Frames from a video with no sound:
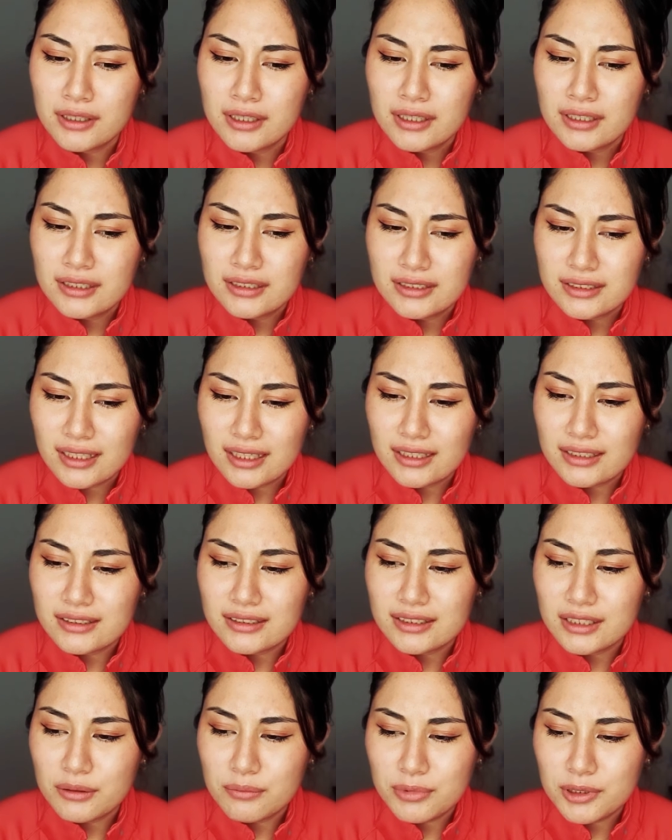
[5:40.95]
start
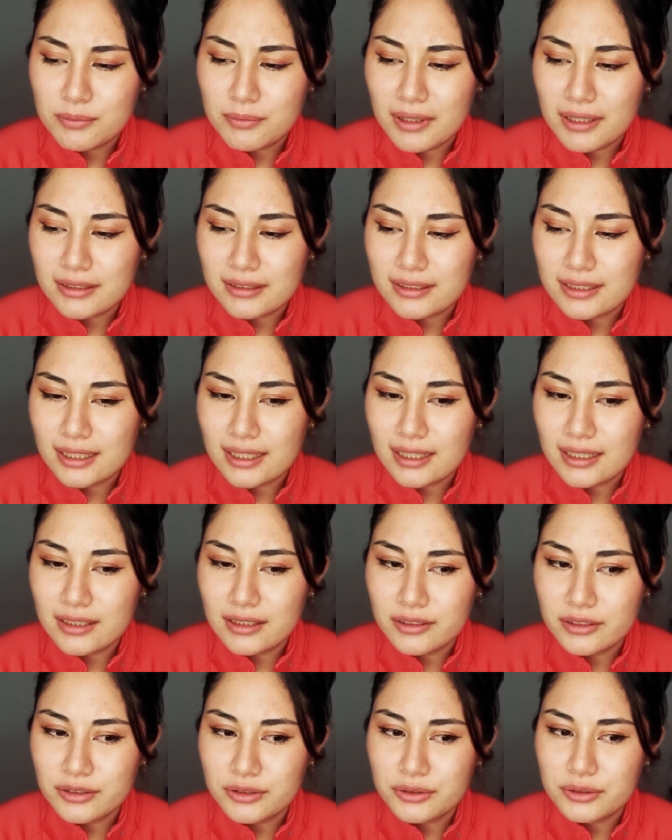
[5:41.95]
implementing
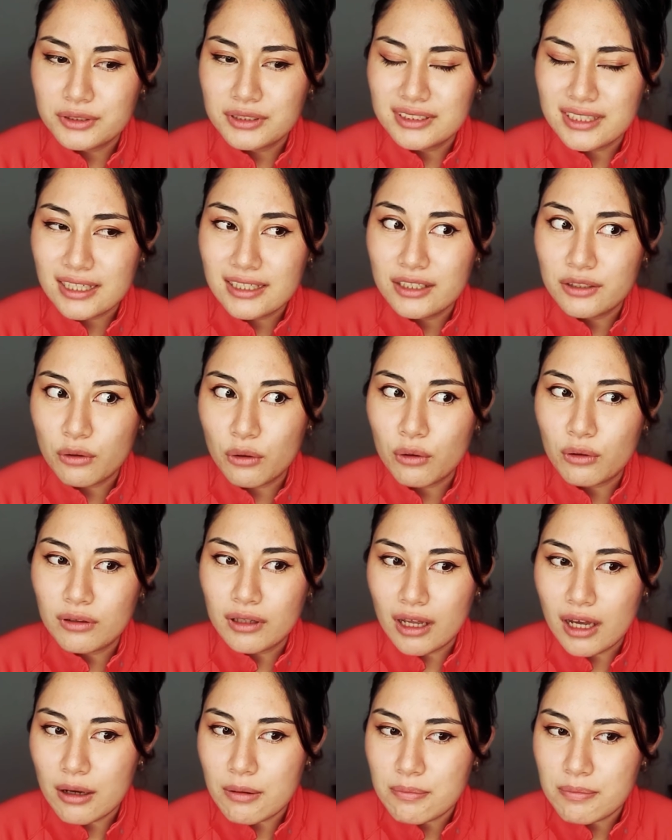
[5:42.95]
to set it all
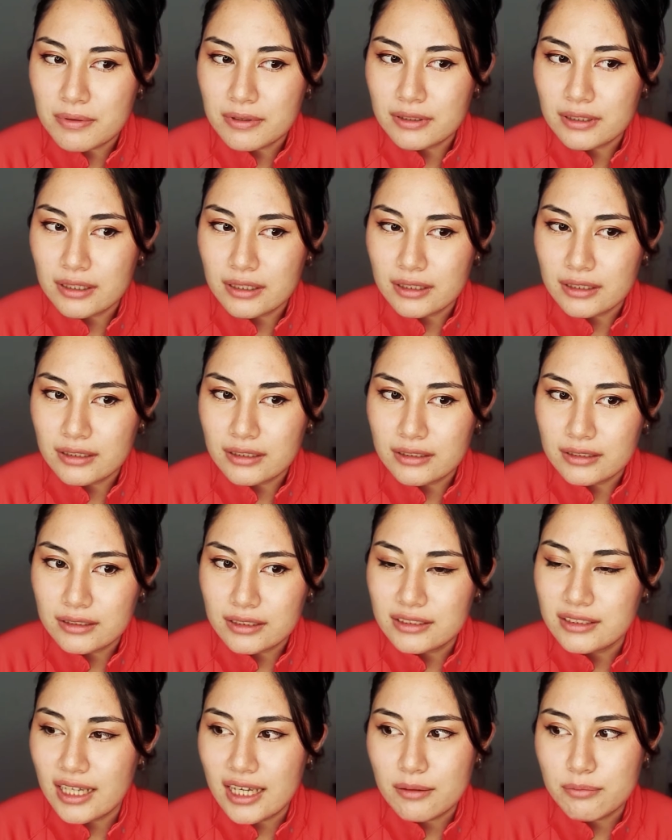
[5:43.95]
up the
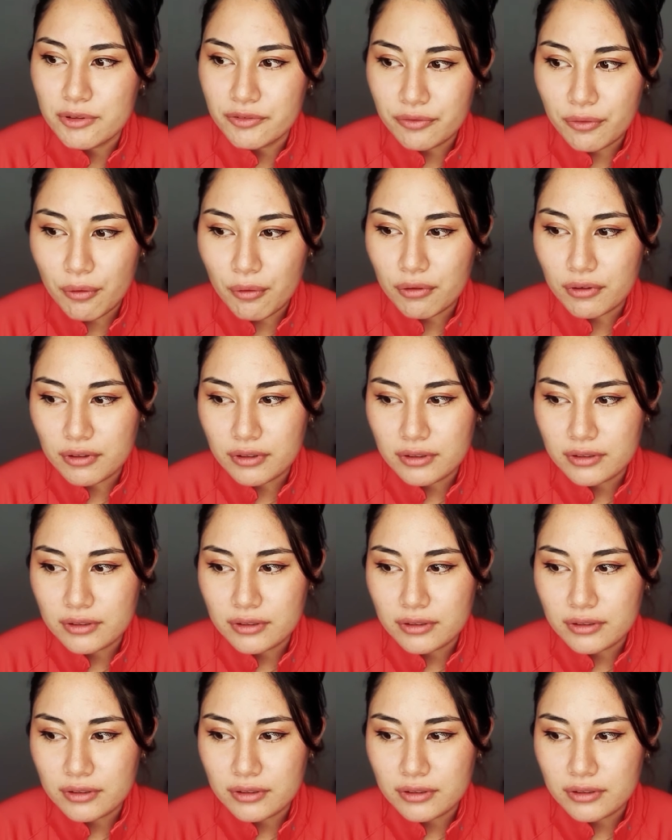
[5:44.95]
day before.